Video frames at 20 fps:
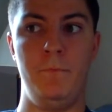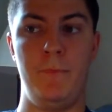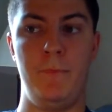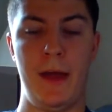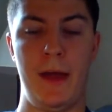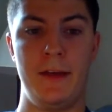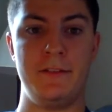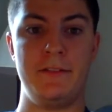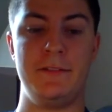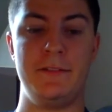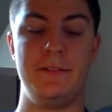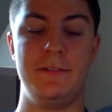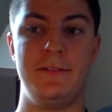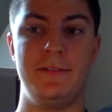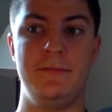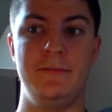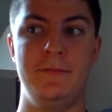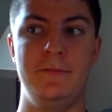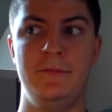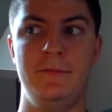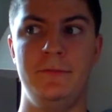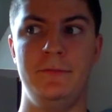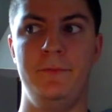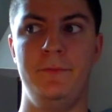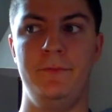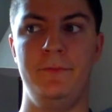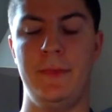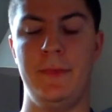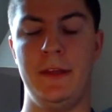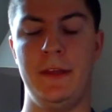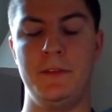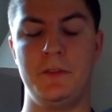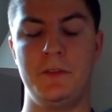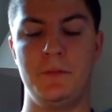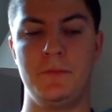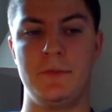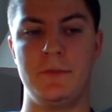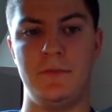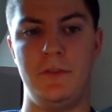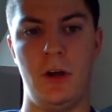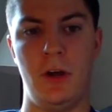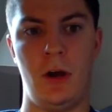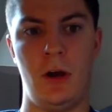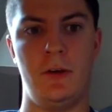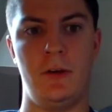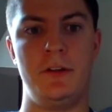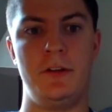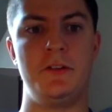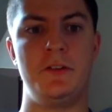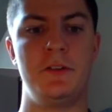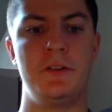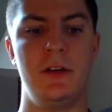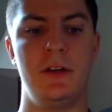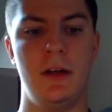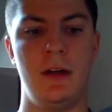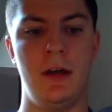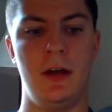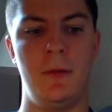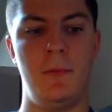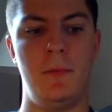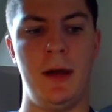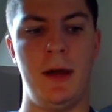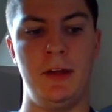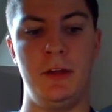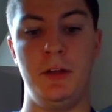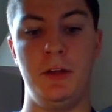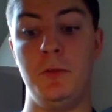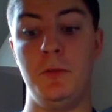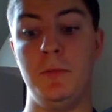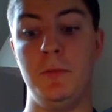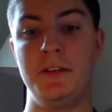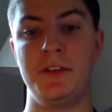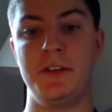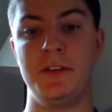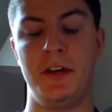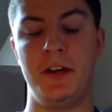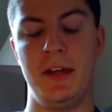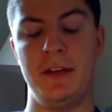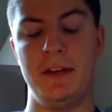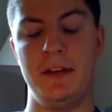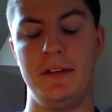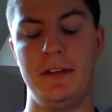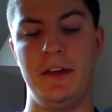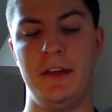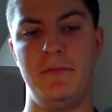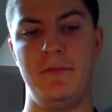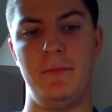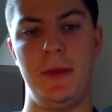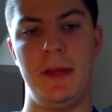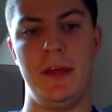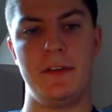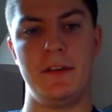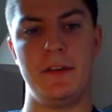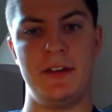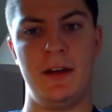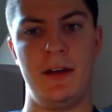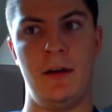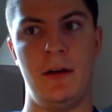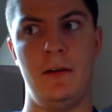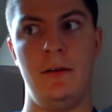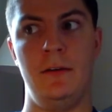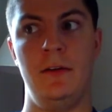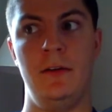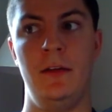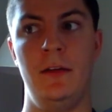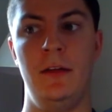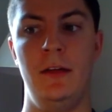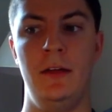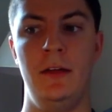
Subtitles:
best in terms of yardage by a UB tight end in the FBS era.